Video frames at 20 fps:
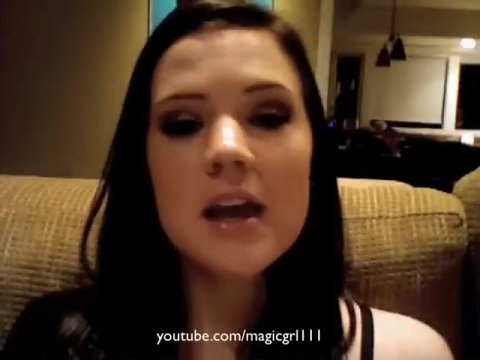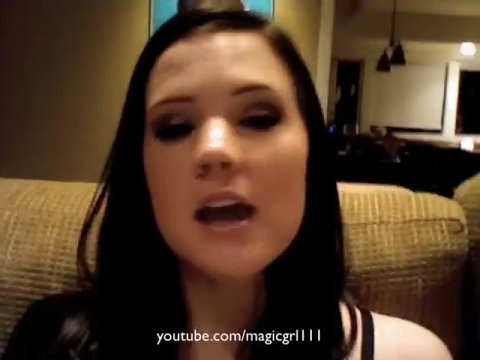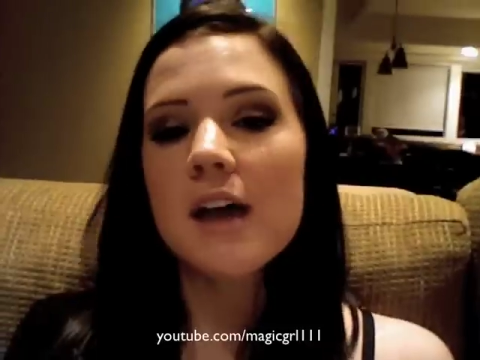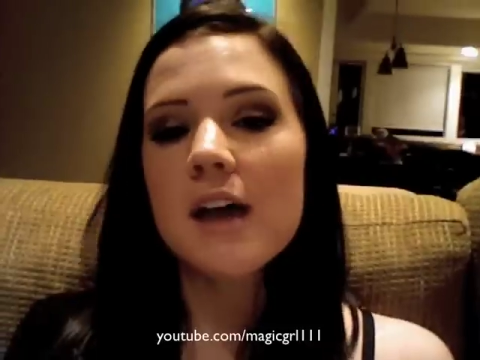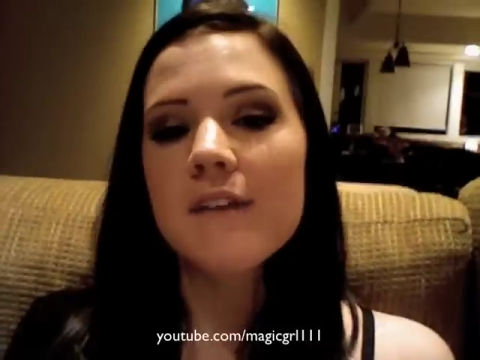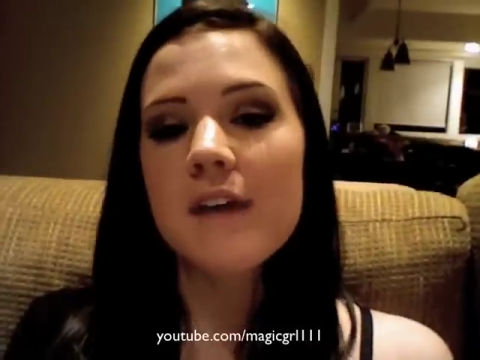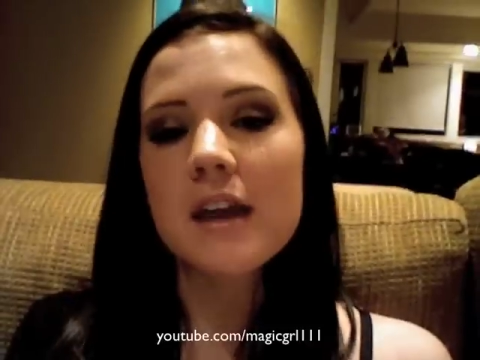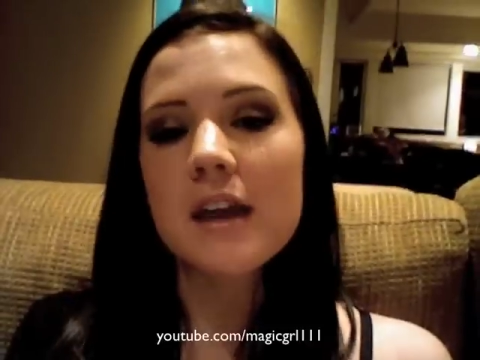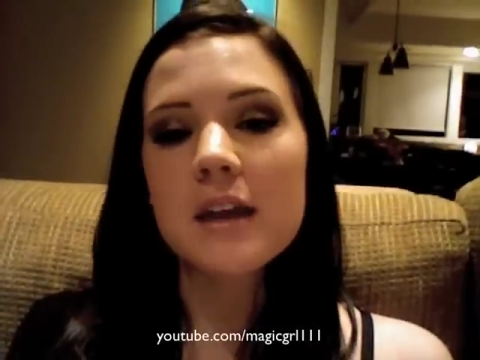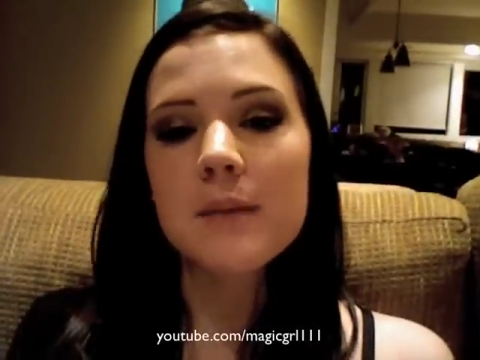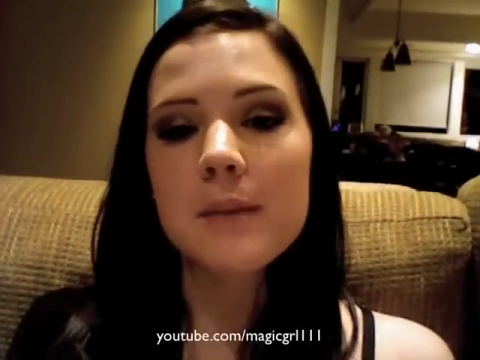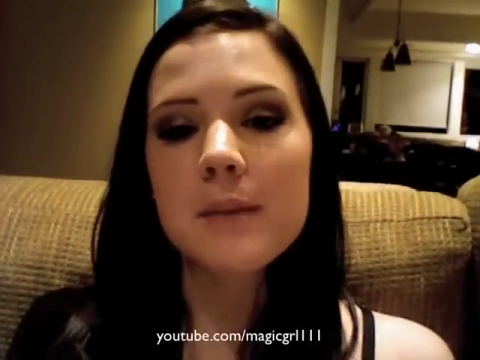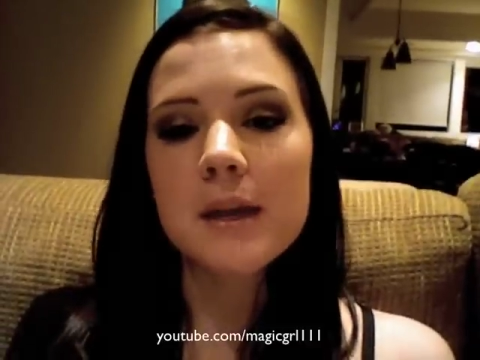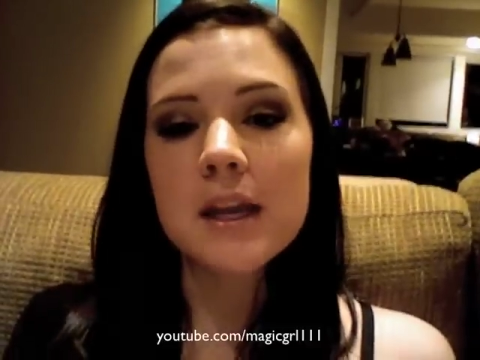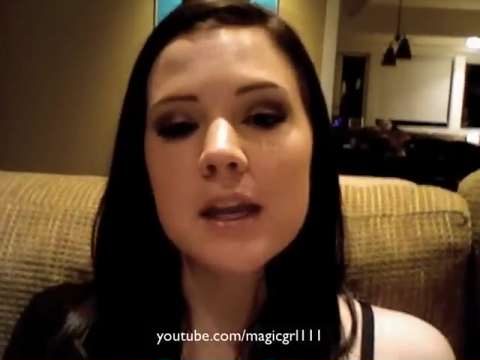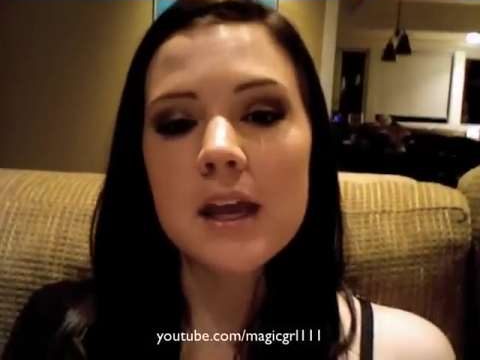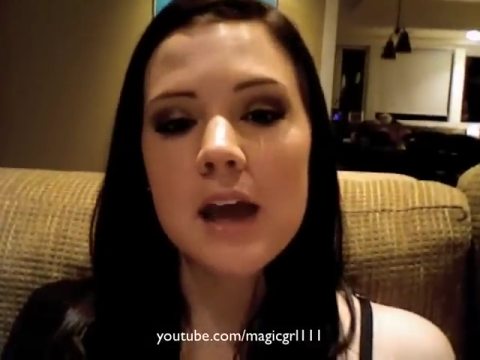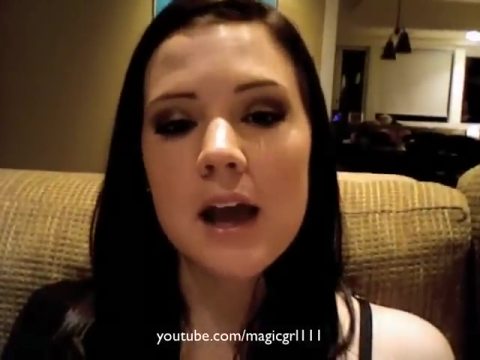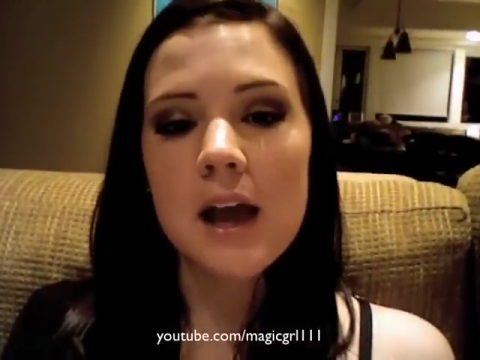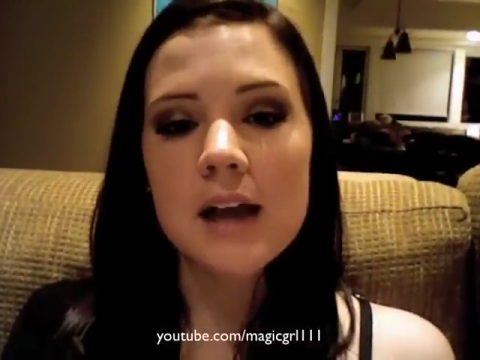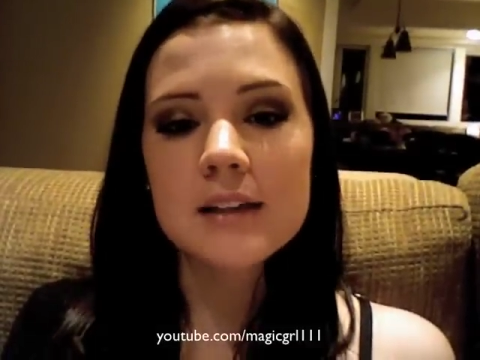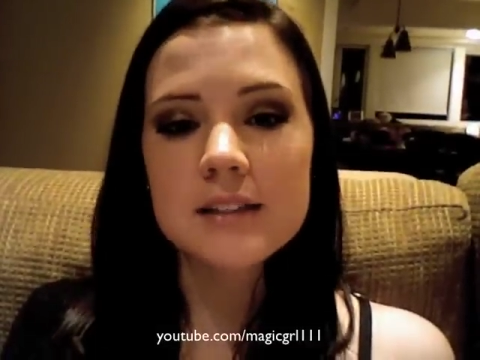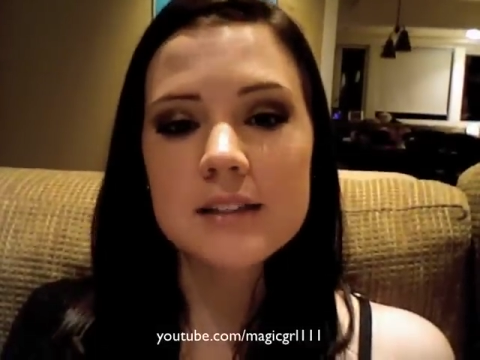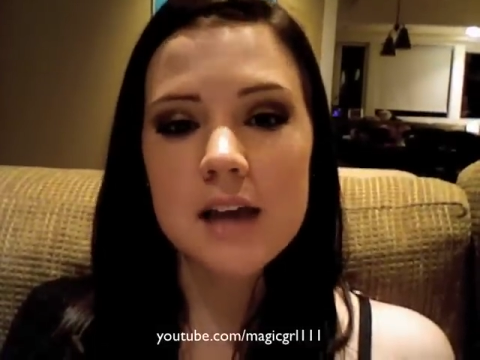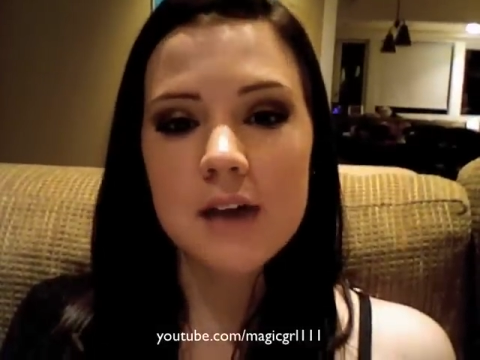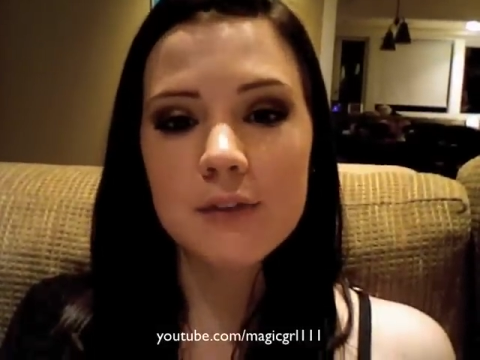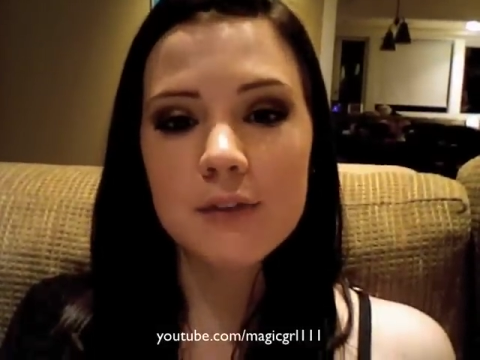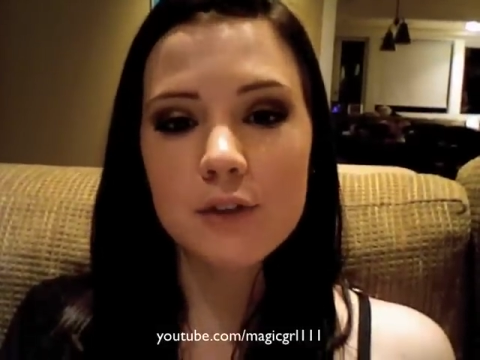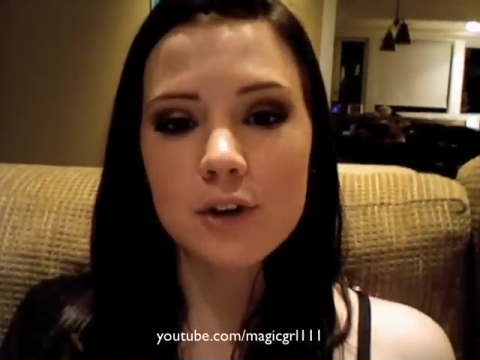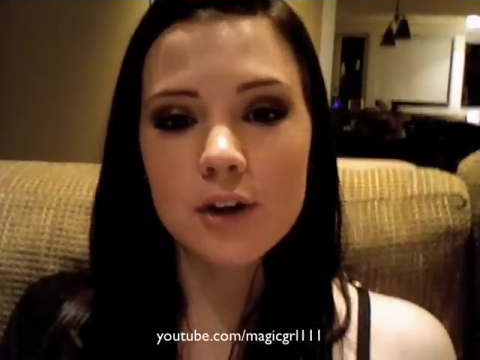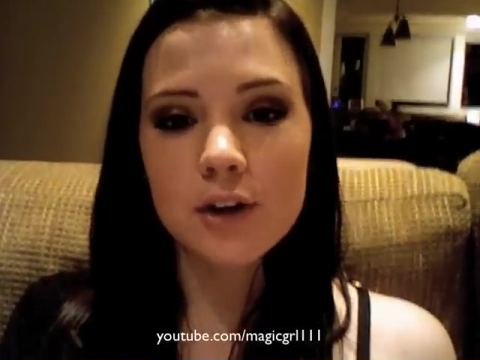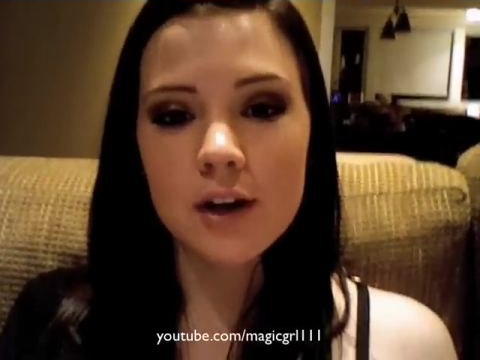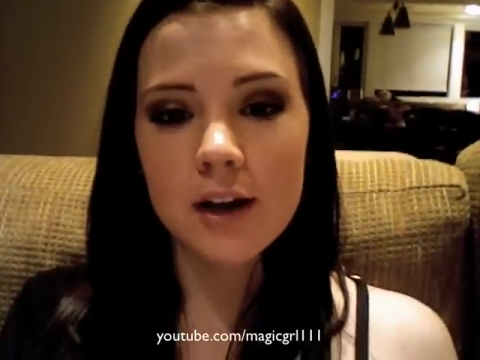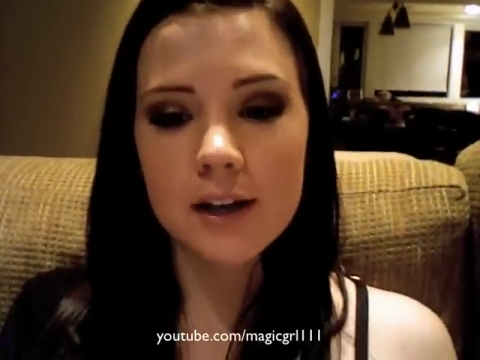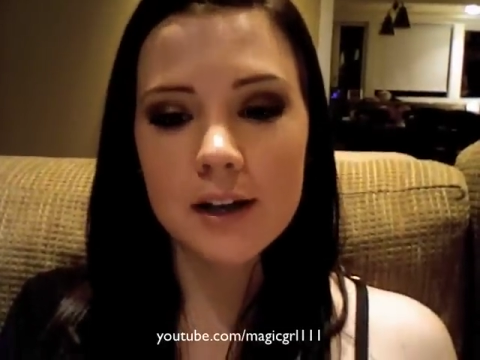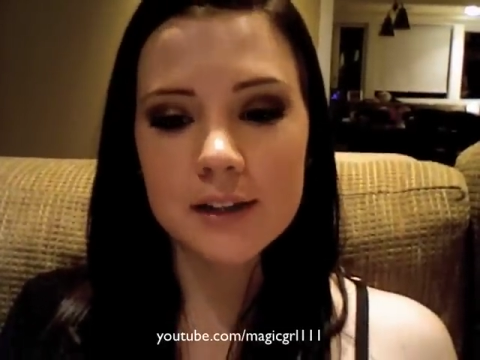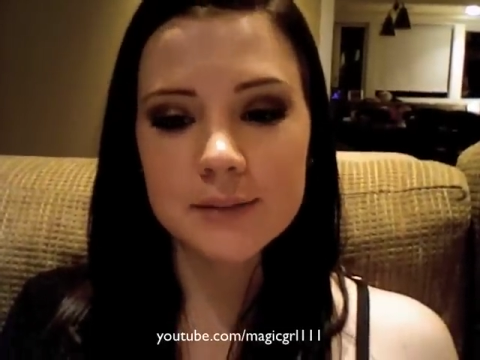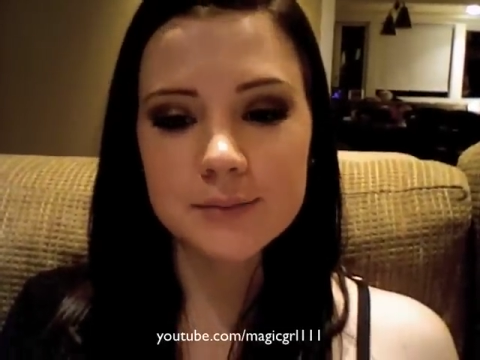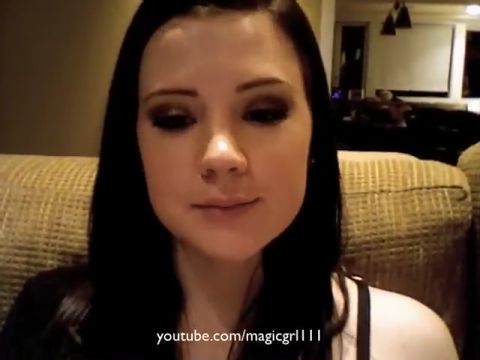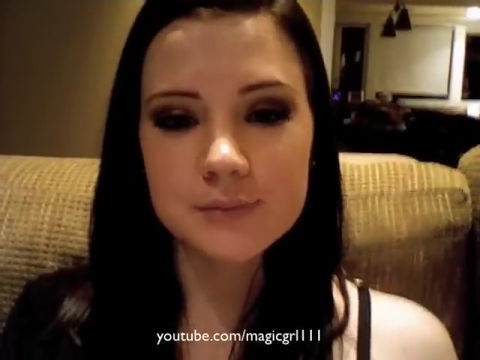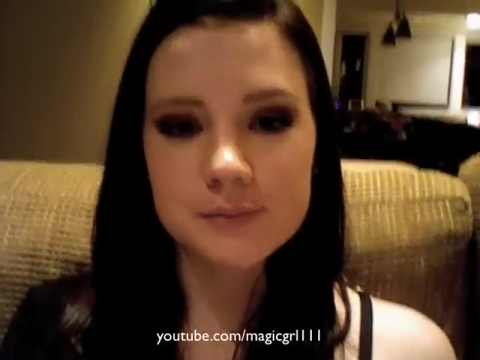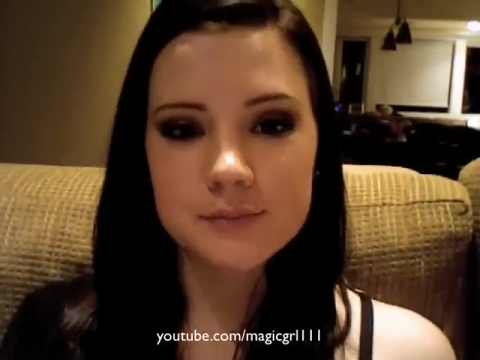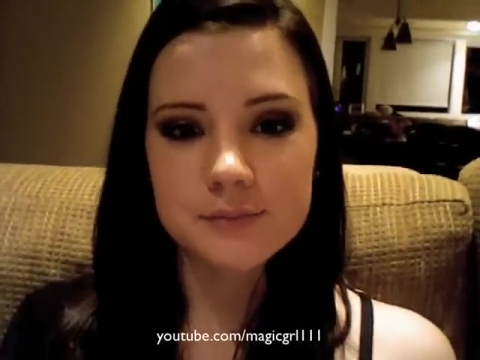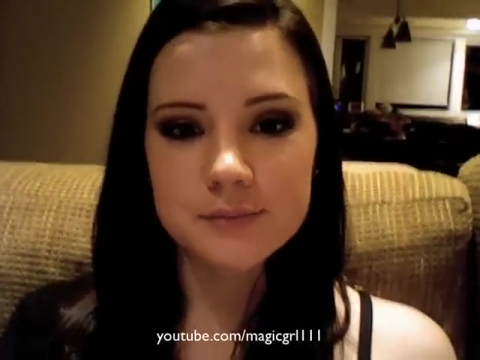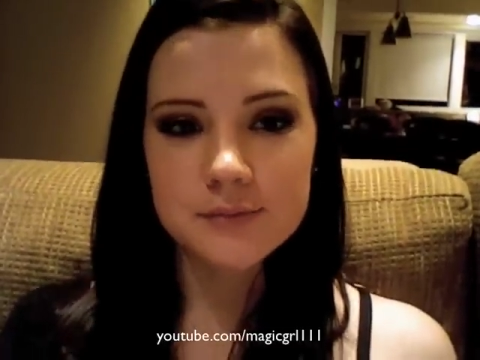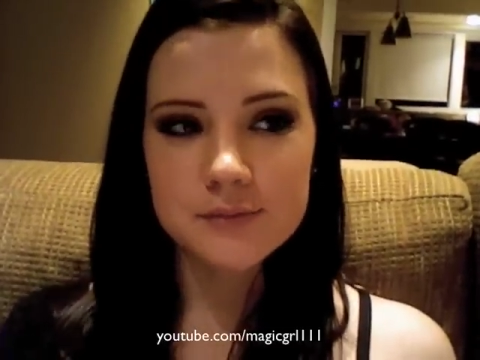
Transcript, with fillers: if anybody has ever... Um,